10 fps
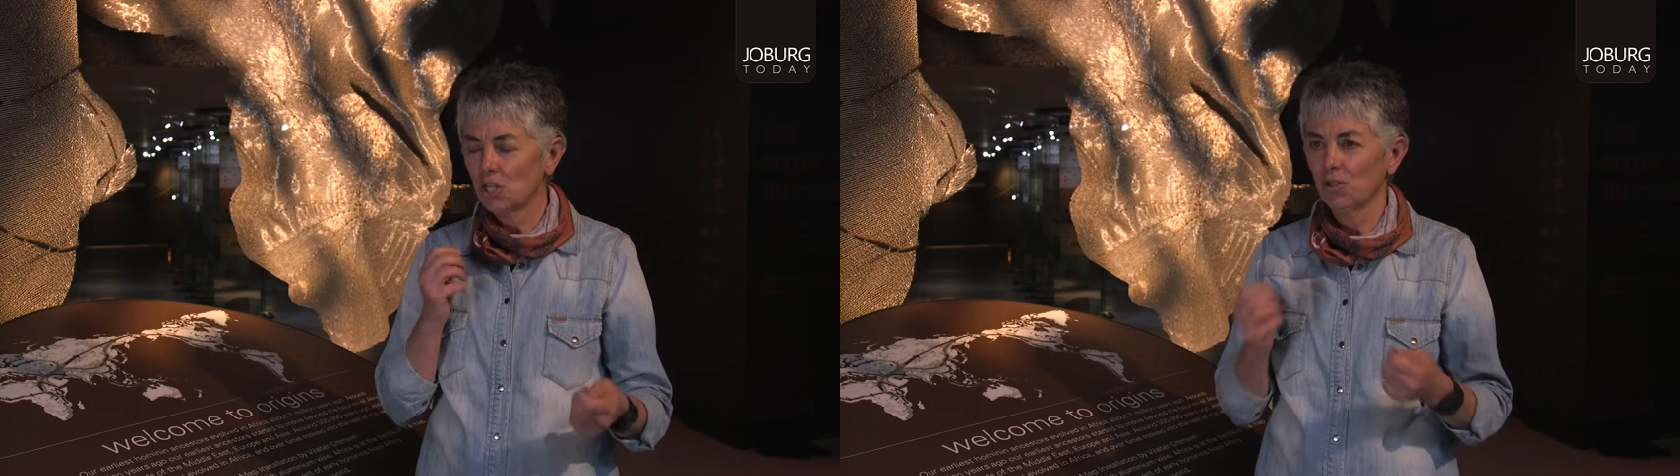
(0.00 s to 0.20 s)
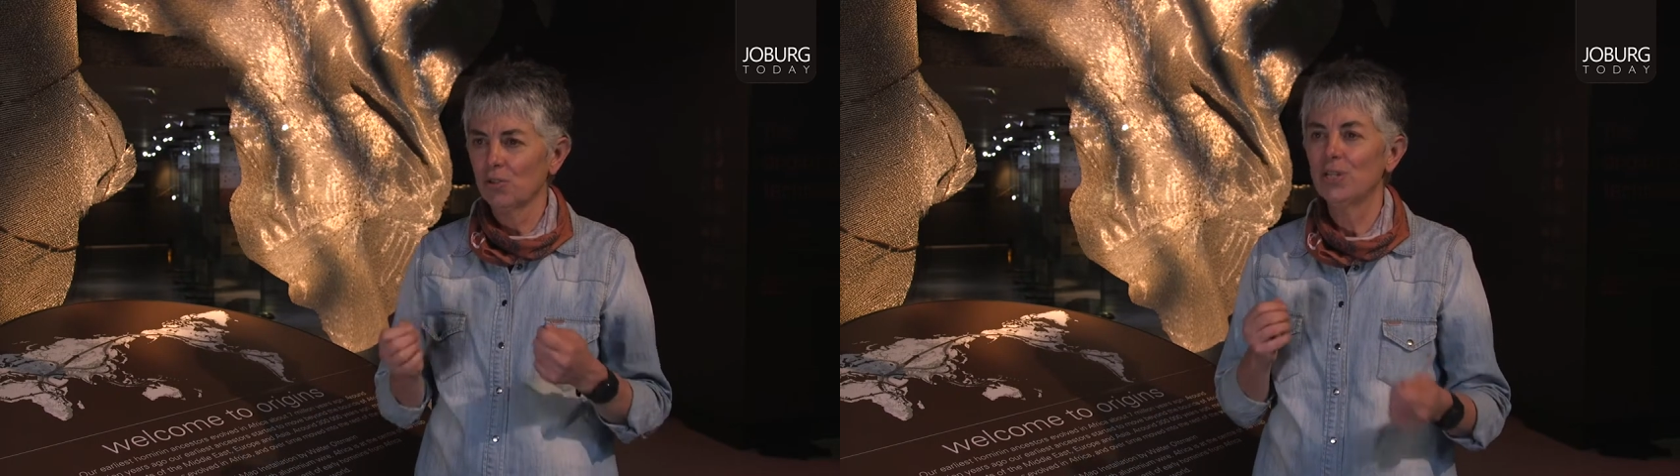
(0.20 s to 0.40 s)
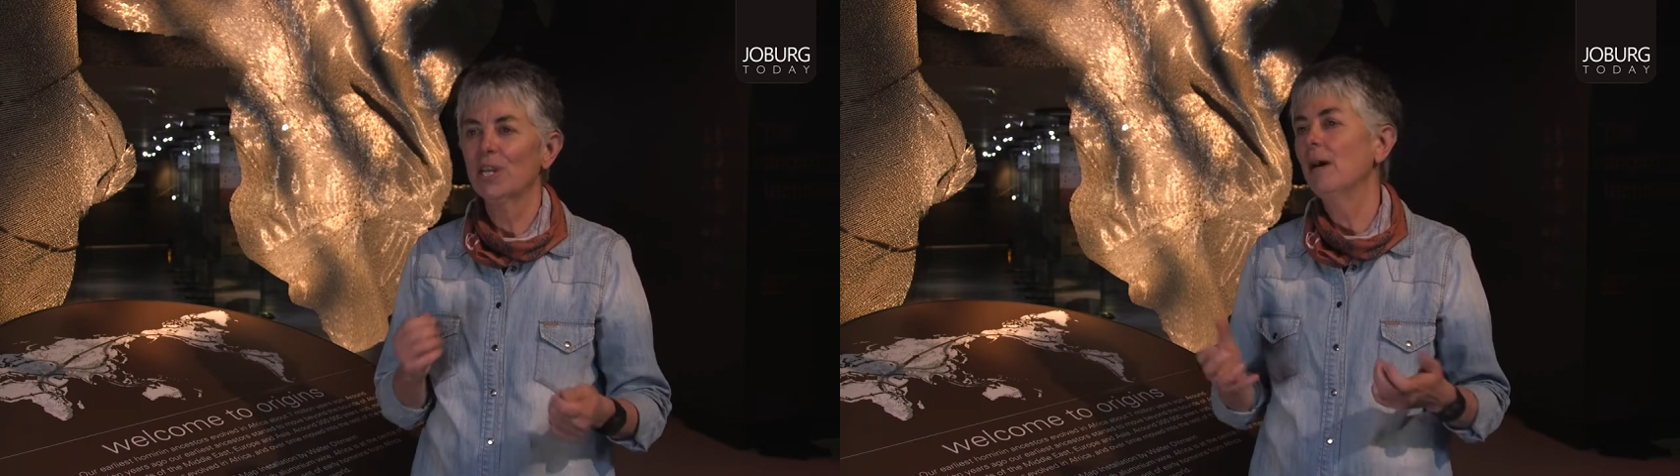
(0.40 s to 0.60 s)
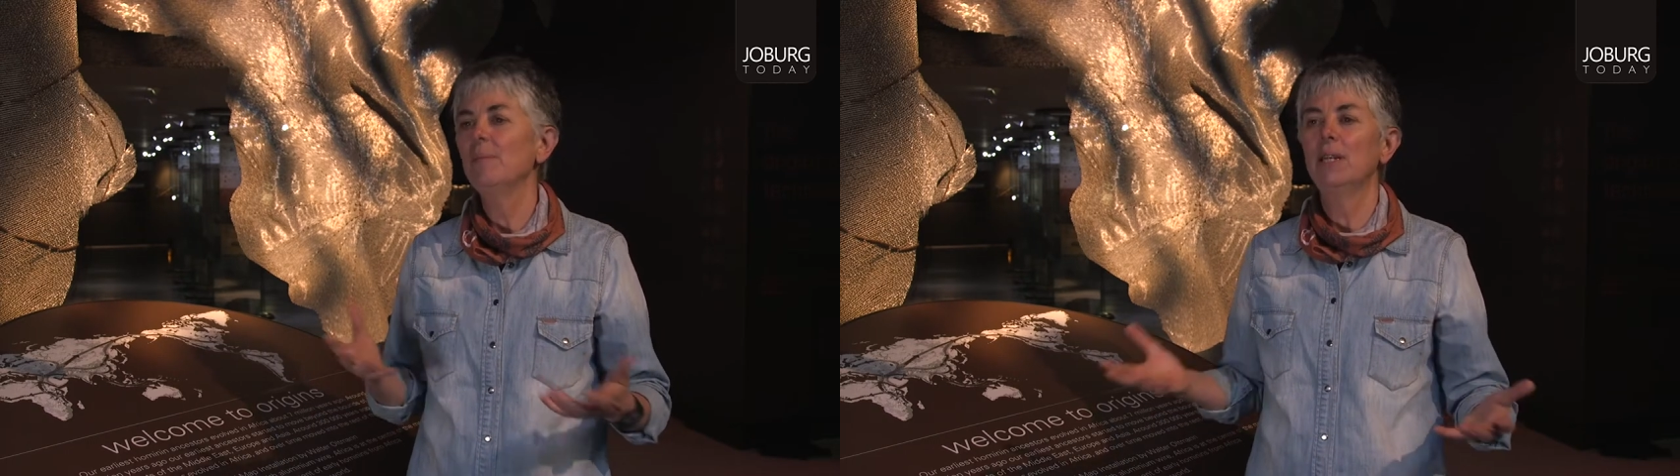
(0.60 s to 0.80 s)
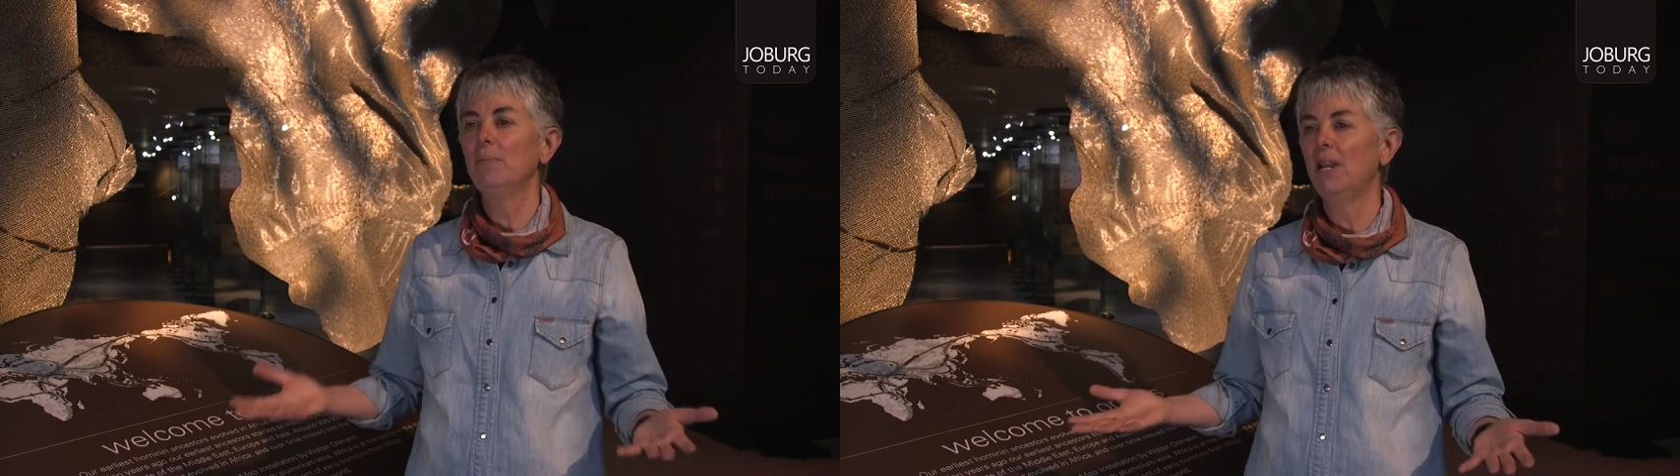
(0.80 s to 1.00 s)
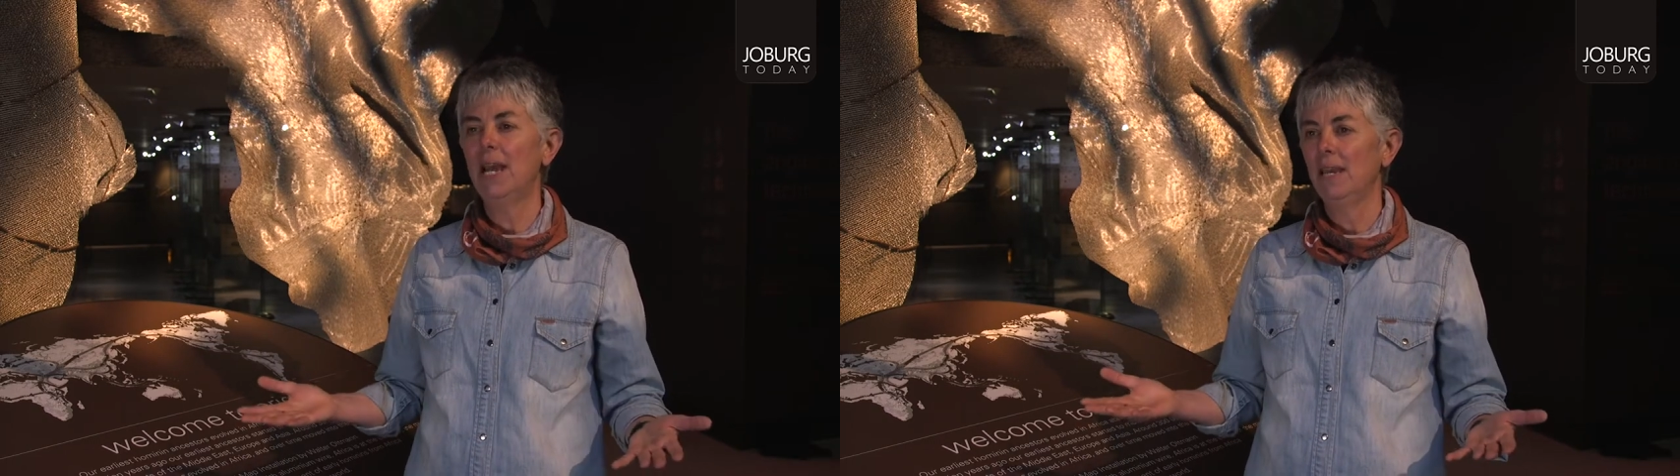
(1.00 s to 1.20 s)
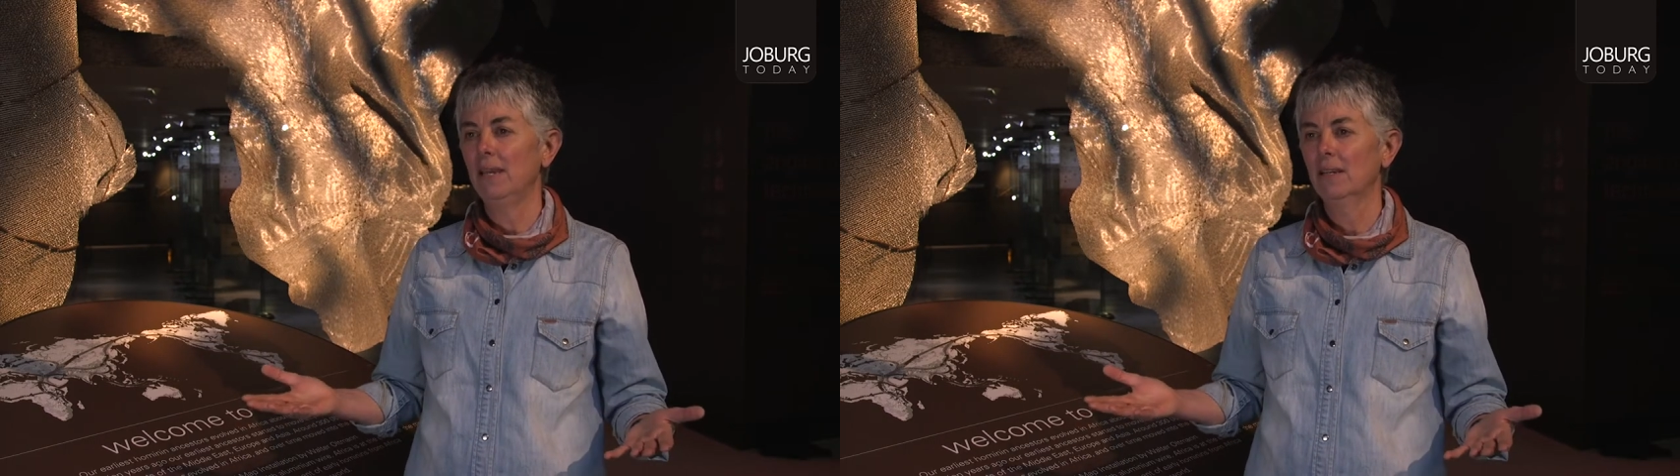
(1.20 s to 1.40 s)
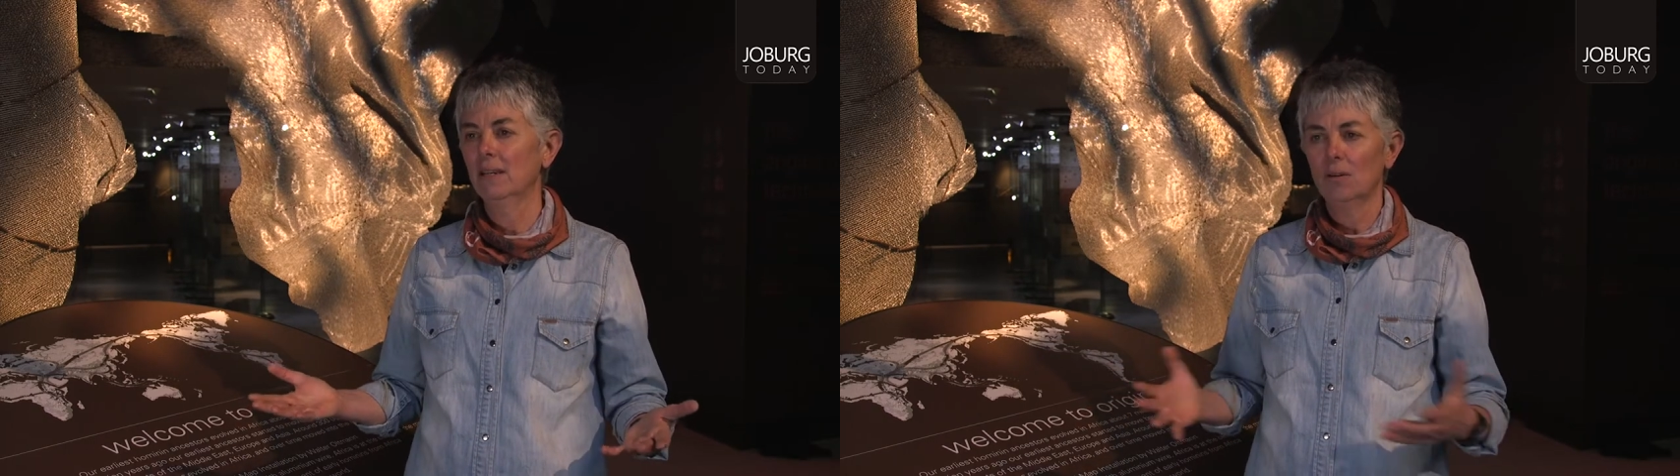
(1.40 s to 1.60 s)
children to come in and play.